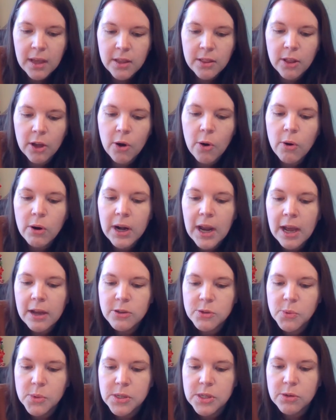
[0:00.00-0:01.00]
The
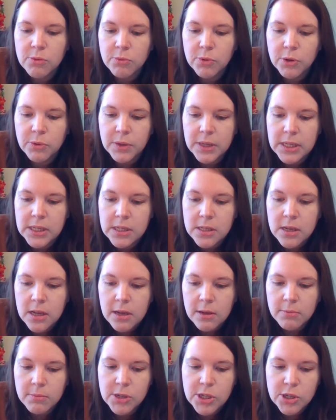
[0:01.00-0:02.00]
courthouse was in ruins,
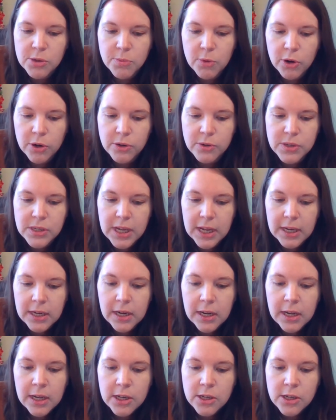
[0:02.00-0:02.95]
Mr. Morrow said.